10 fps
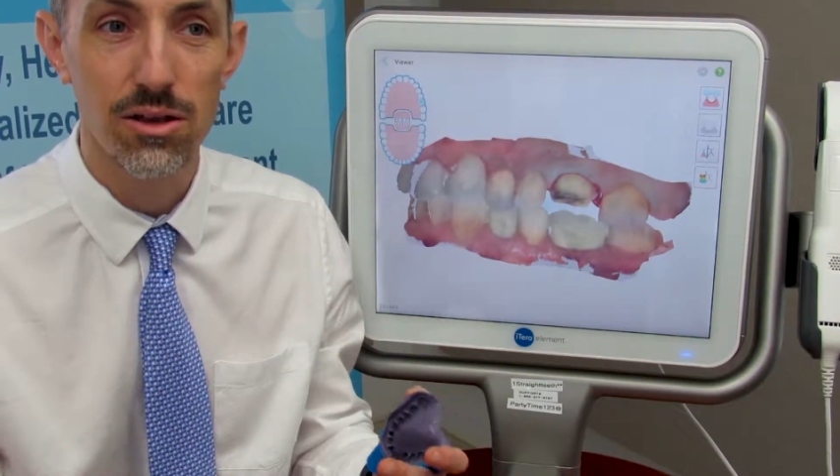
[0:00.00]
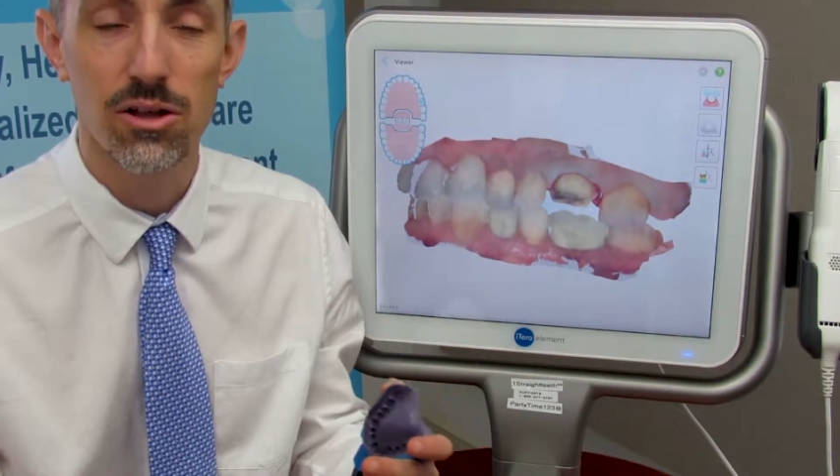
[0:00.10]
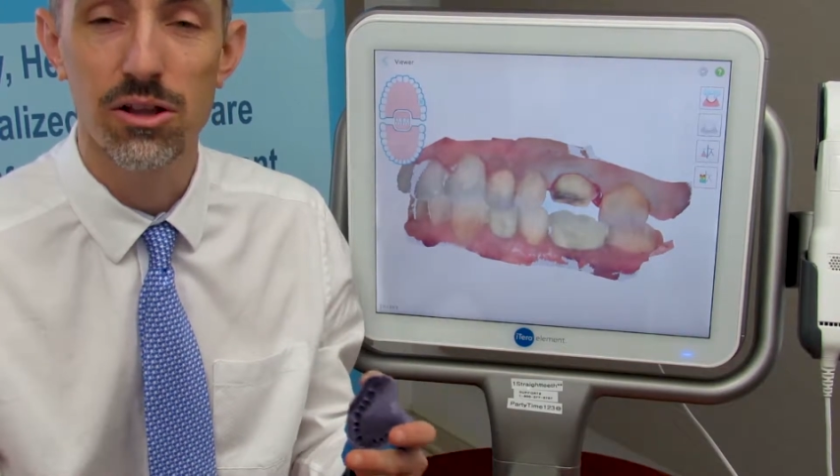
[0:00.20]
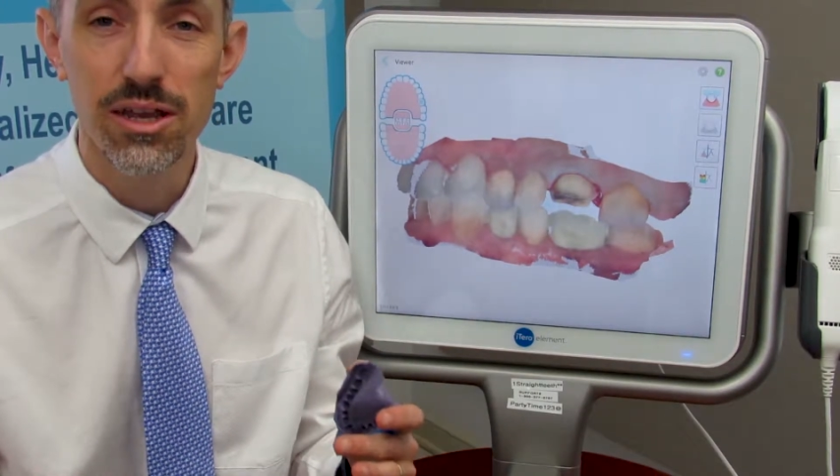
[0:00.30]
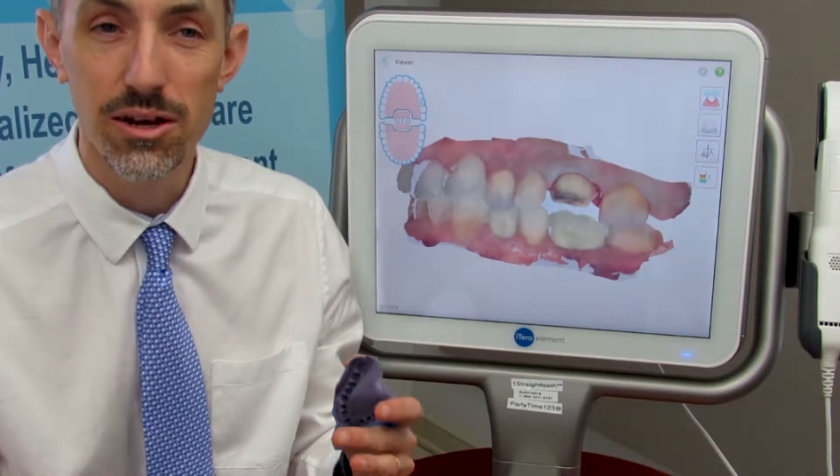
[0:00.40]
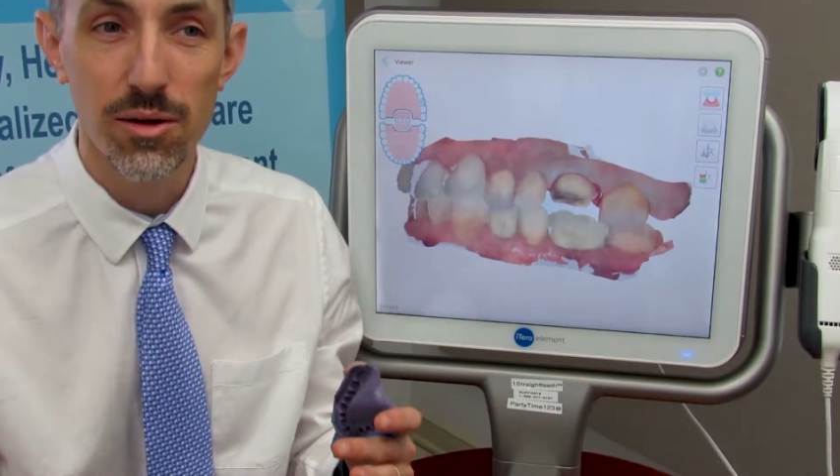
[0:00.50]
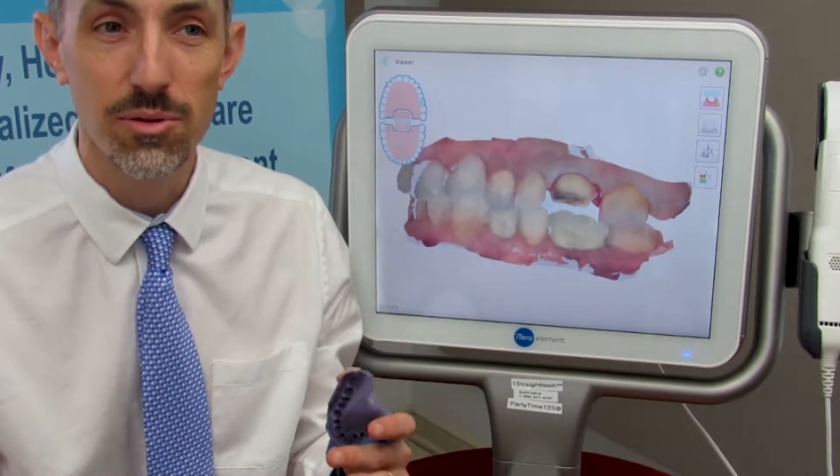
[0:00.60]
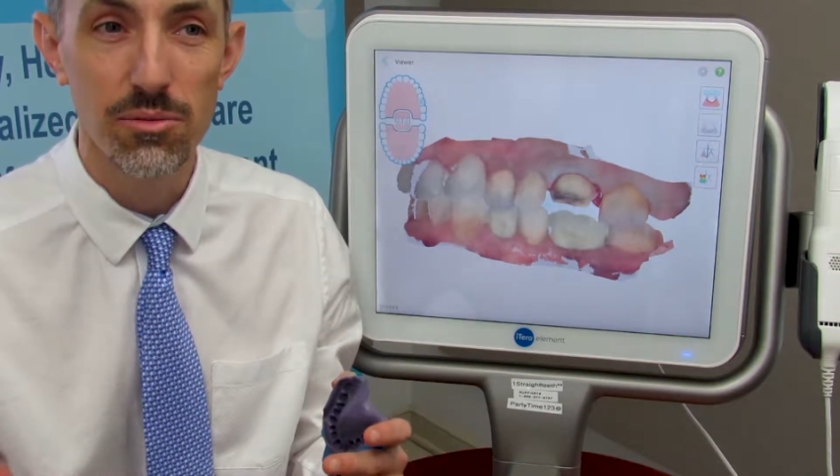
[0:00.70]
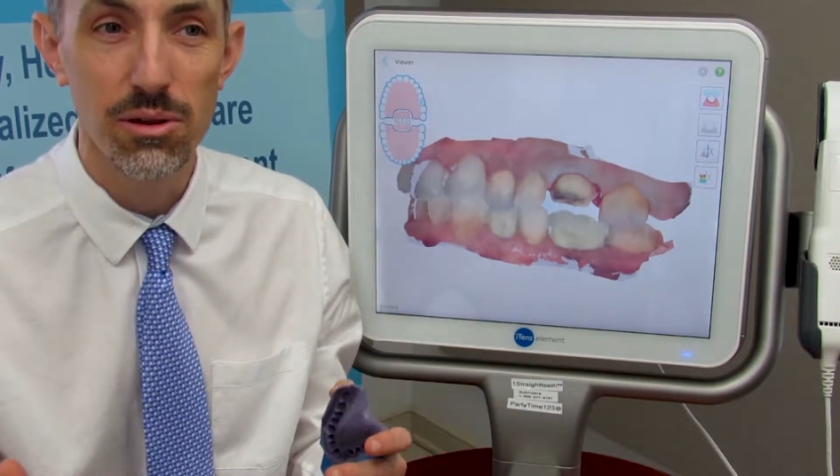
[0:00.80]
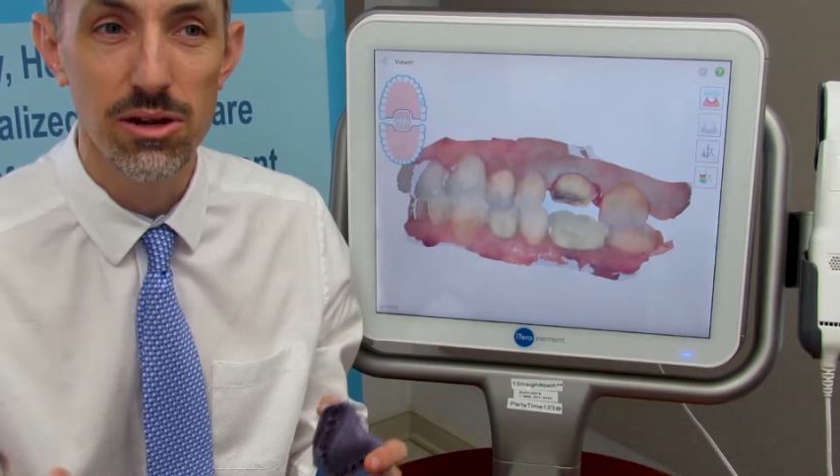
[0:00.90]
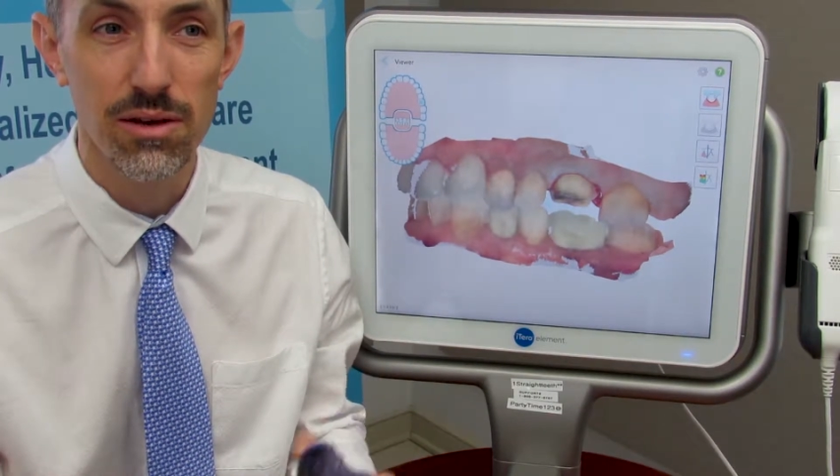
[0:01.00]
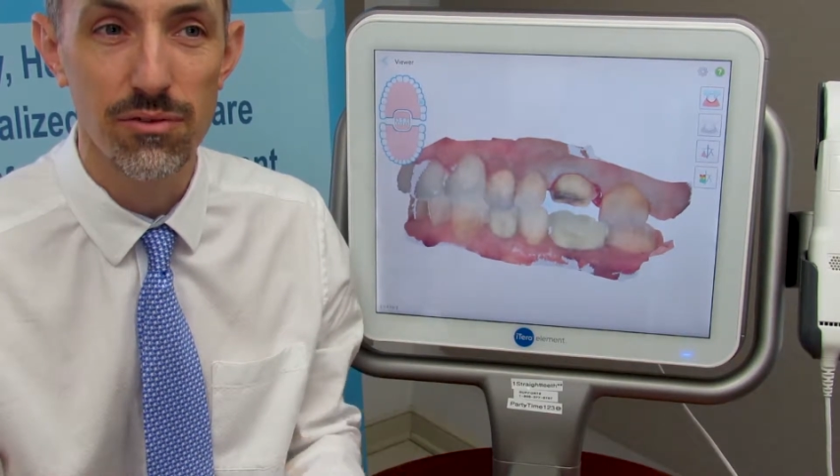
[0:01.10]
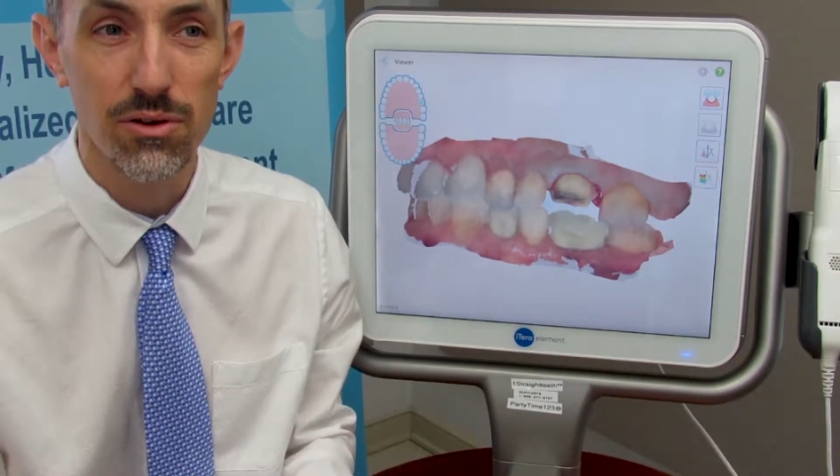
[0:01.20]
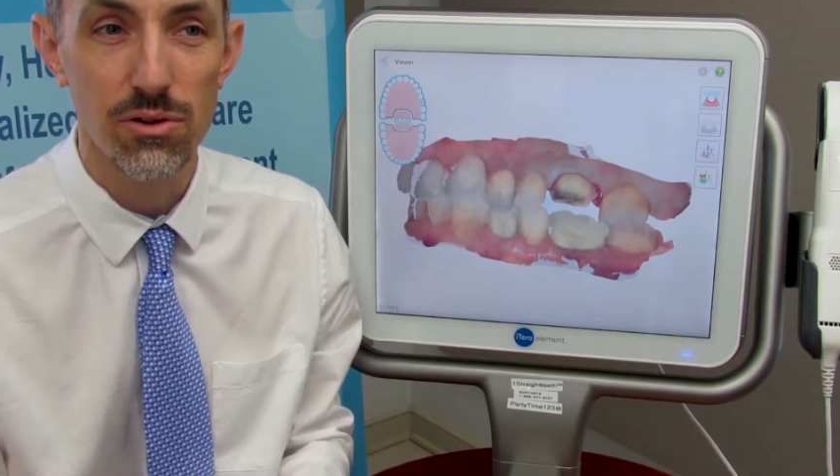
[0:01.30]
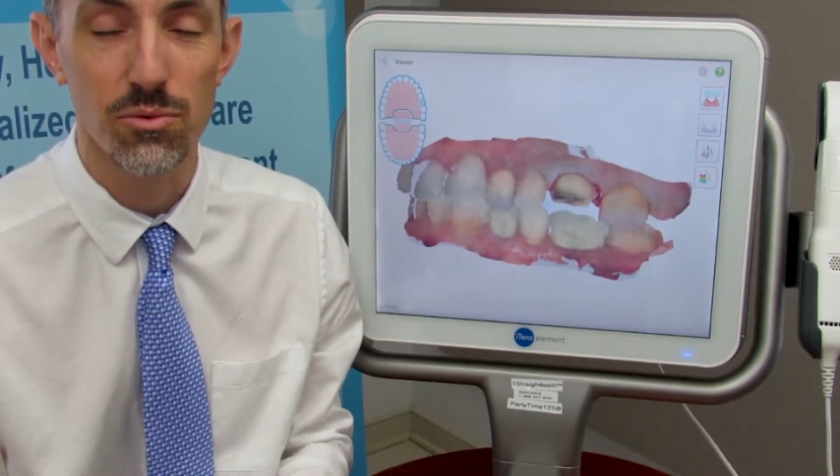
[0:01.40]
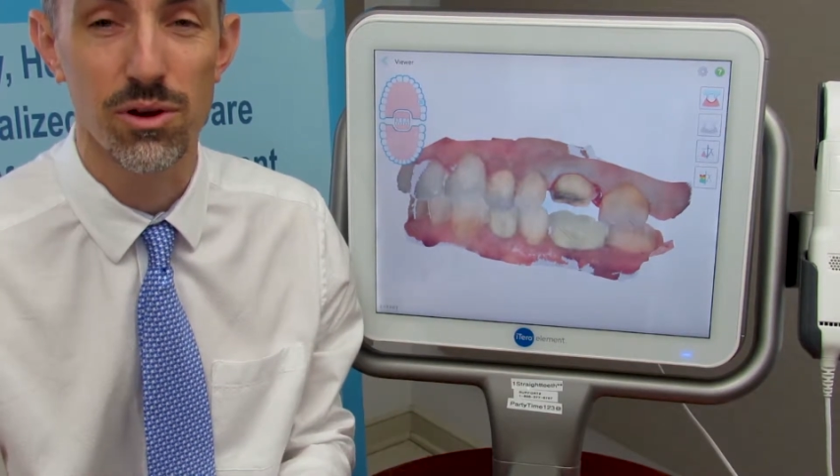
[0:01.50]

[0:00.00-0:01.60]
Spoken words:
Cleanup can be difficult.